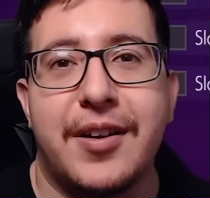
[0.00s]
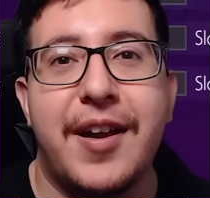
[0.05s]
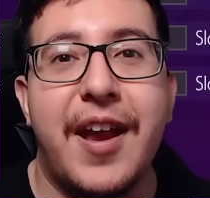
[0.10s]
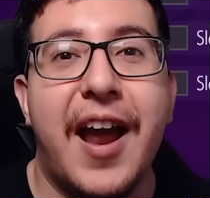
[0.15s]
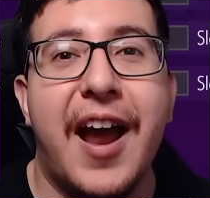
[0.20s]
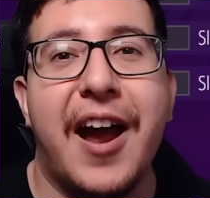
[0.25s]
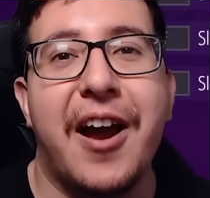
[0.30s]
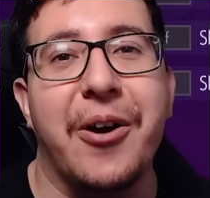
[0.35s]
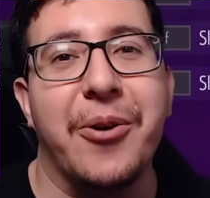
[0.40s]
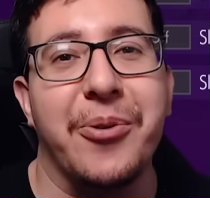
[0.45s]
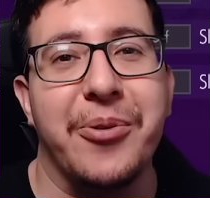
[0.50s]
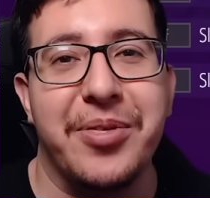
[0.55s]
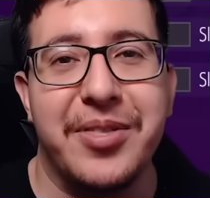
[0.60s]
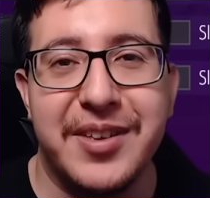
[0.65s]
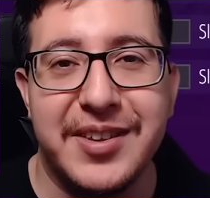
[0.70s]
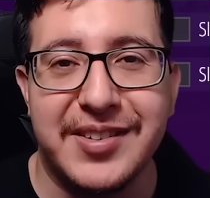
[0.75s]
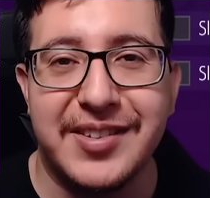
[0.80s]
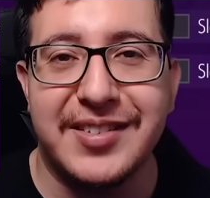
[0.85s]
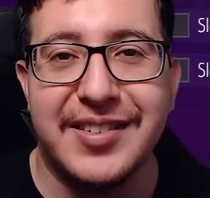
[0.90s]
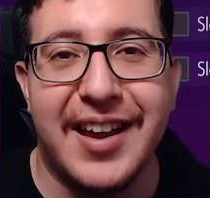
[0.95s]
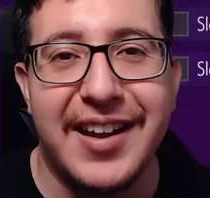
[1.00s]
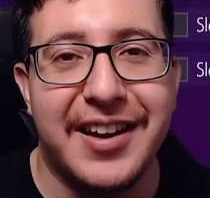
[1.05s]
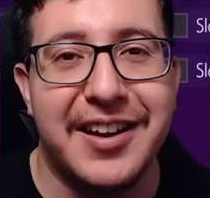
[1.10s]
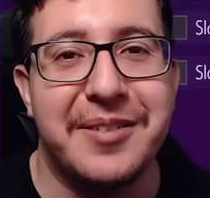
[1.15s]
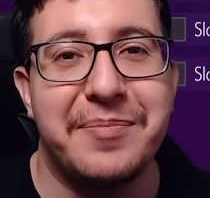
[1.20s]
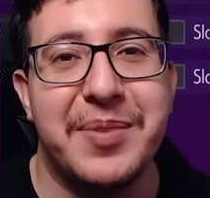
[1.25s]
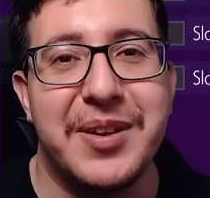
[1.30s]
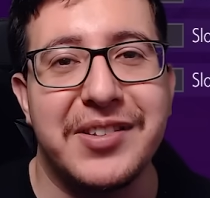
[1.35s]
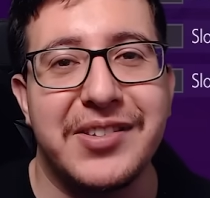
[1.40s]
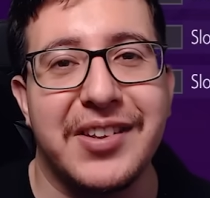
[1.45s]
Now, this
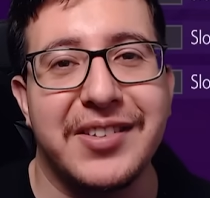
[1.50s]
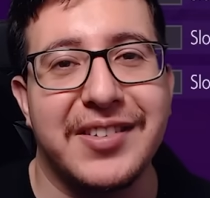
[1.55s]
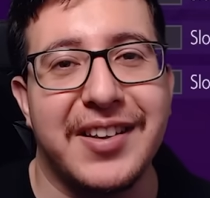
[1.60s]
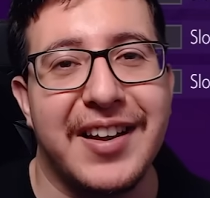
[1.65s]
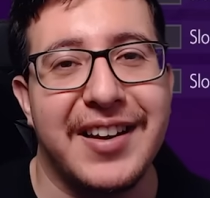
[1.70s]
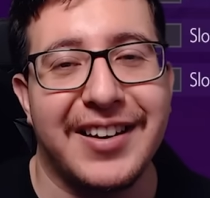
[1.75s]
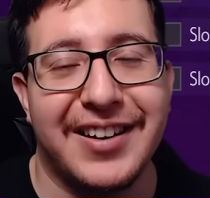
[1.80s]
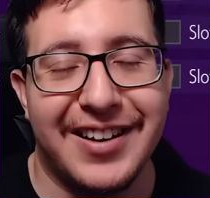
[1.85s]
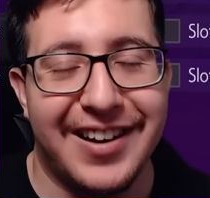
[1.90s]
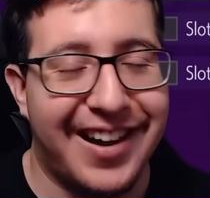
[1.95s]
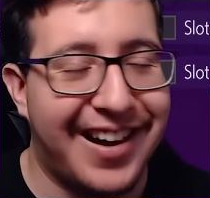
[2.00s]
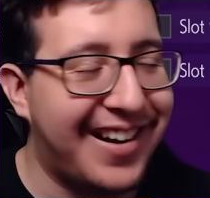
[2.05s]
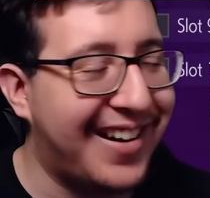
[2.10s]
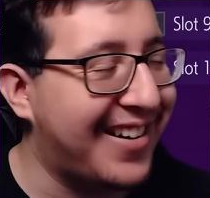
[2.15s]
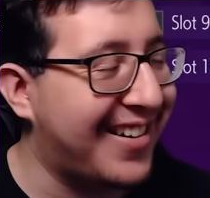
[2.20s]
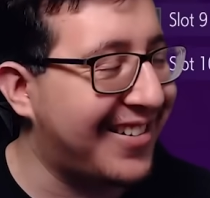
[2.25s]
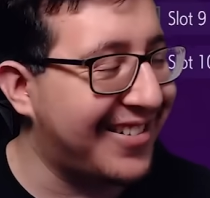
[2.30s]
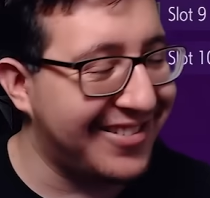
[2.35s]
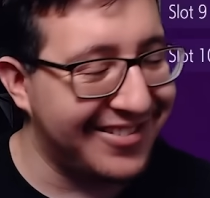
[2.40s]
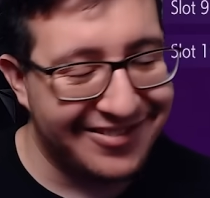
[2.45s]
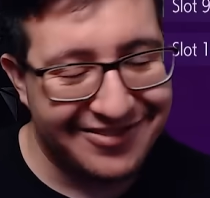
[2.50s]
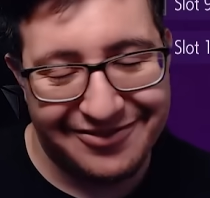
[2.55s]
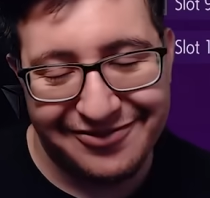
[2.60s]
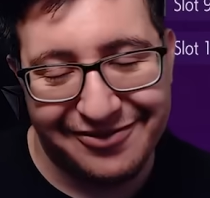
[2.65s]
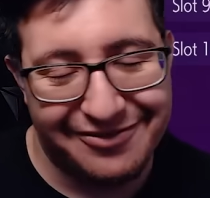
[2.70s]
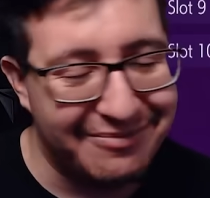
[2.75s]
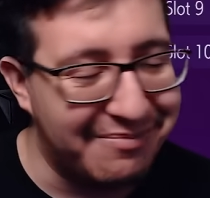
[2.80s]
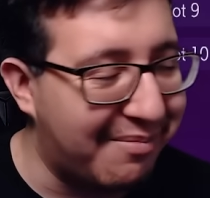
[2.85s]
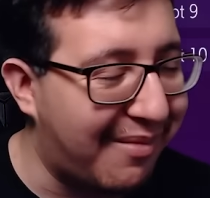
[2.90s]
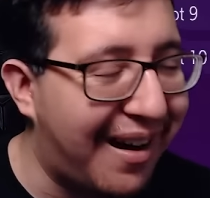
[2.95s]
second piece of tech,
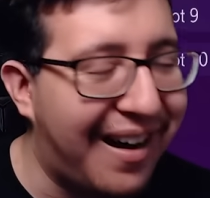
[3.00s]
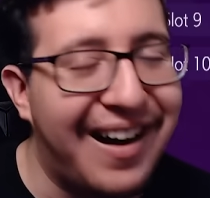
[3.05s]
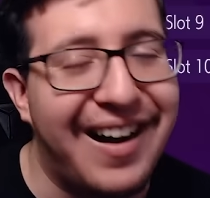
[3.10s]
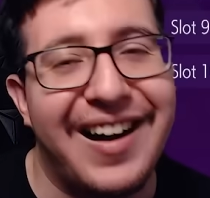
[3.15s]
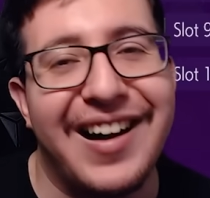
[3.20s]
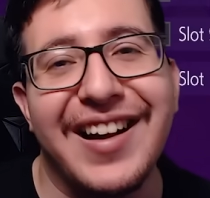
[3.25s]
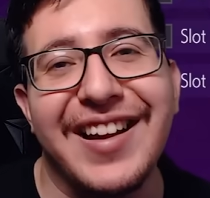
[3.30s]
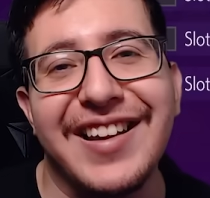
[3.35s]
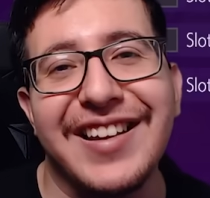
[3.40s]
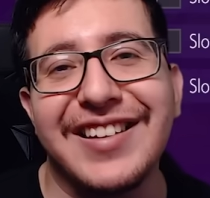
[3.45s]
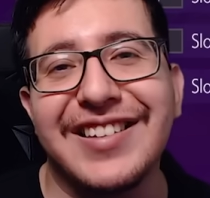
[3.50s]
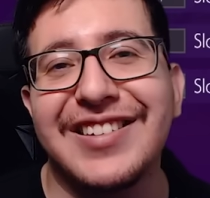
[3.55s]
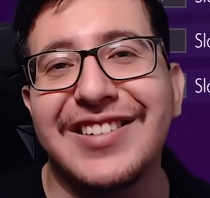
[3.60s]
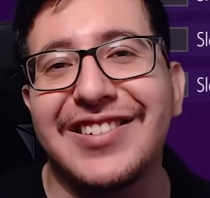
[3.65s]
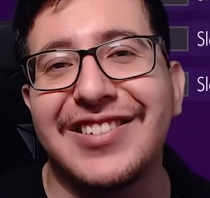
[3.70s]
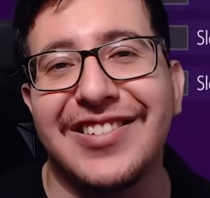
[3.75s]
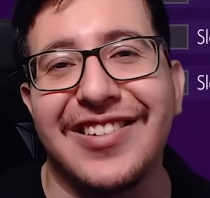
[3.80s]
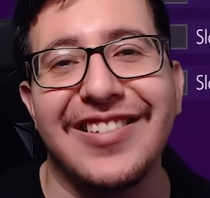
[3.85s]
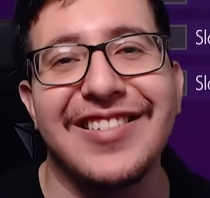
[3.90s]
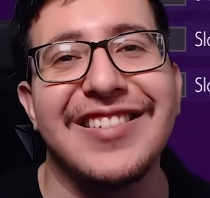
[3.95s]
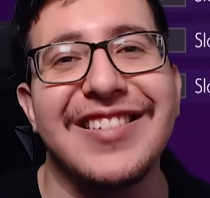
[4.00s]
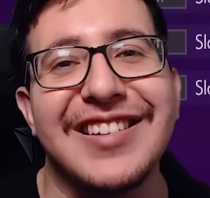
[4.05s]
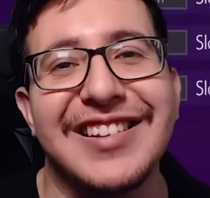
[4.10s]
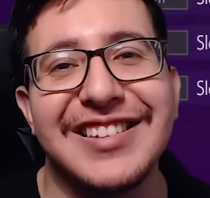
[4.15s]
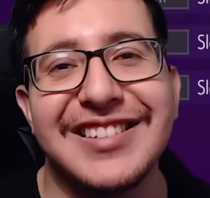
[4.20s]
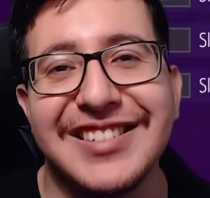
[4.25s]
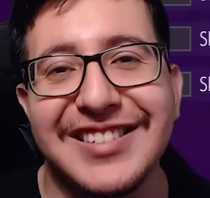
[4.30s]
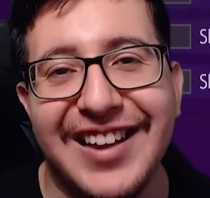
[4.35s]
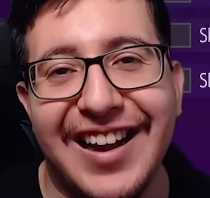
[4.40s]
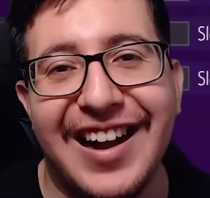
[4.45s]
oh my
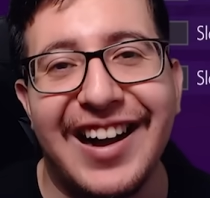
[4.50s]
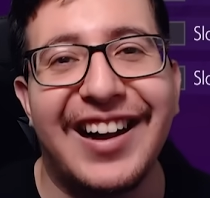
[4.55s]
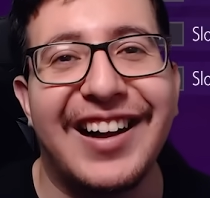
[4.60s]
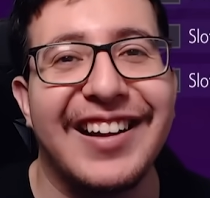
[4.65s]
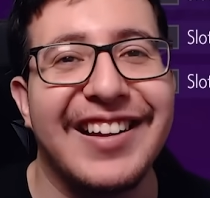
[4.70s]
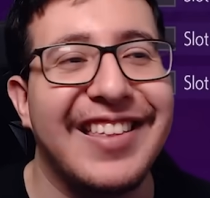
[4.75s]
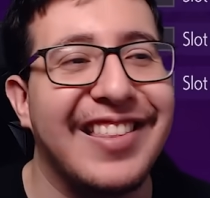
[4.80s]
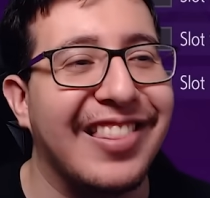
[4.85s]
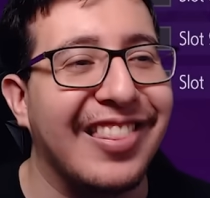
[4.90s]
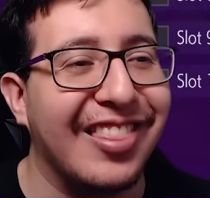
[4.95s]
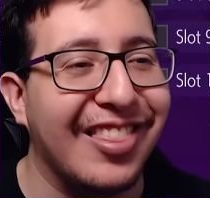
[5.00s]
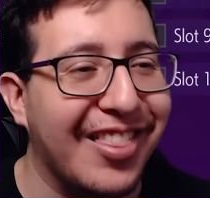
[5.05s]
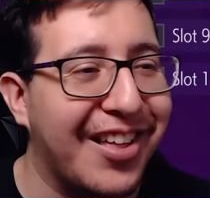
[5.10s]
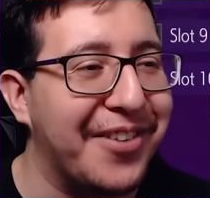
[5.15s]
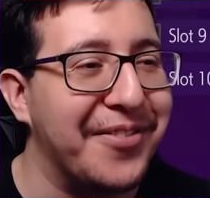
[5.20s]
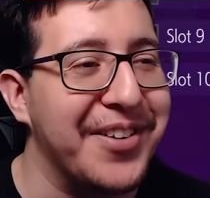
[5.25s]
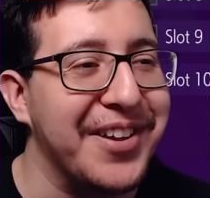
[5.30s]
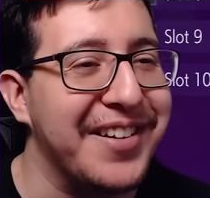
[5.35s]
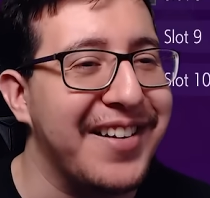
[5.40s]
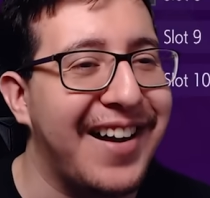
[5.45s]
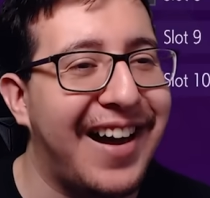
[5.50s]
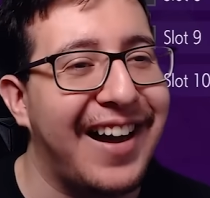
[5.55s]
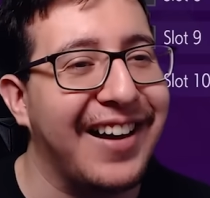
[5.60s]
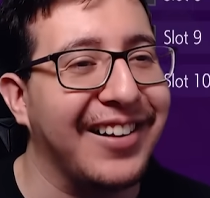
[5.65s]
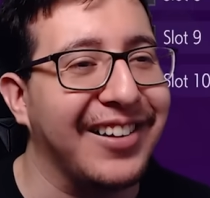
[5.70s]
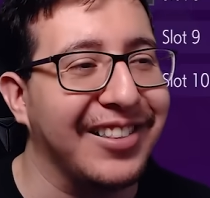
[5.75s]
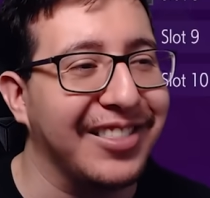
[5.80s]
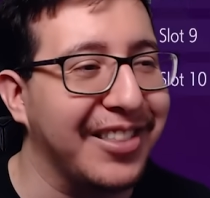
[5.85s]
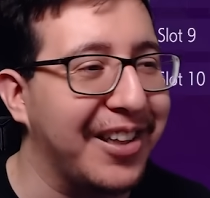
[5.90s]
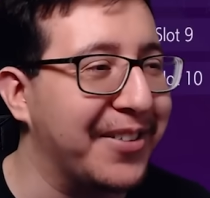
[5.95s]
goodness, I love it. I
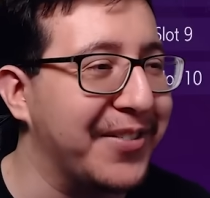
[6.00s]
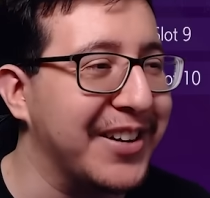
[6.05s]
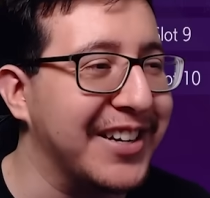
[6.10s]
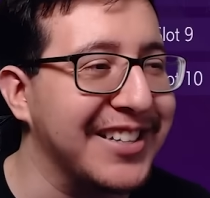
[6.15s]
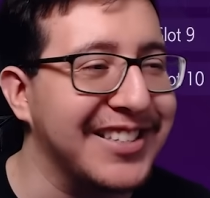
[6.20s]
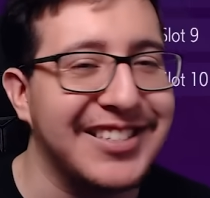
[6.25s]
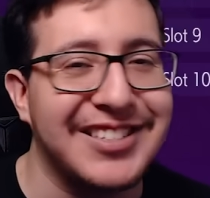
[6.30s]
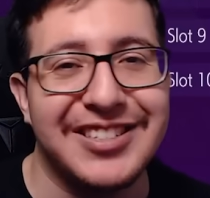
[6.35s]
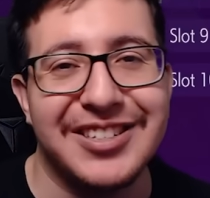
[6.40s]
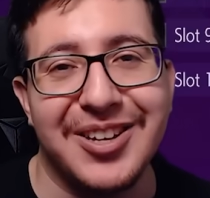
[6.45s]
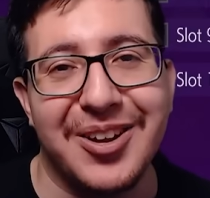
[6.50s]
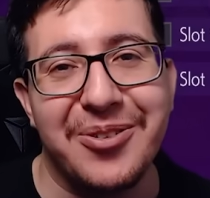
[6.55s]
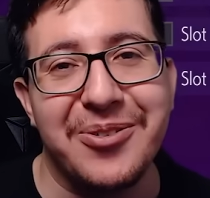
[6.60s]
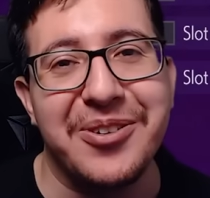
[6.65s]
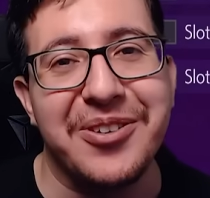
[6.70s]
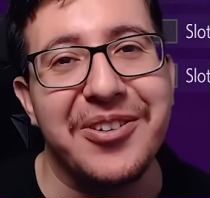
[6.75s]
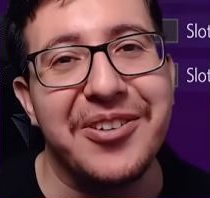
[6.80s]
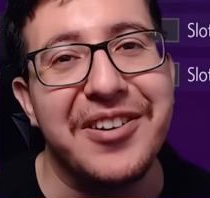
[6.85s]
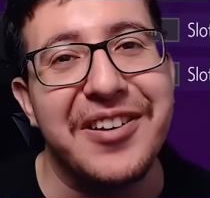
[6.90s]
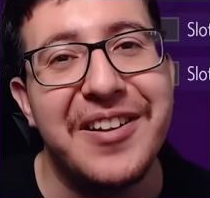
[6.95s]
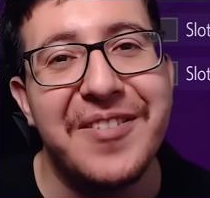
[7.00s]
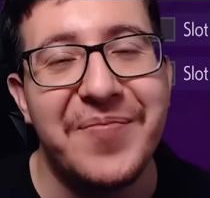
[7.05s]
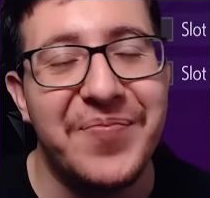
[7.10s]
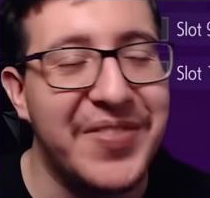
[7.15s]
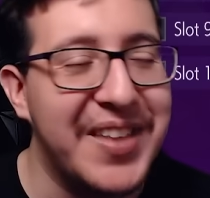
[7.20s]
love it. It's so good.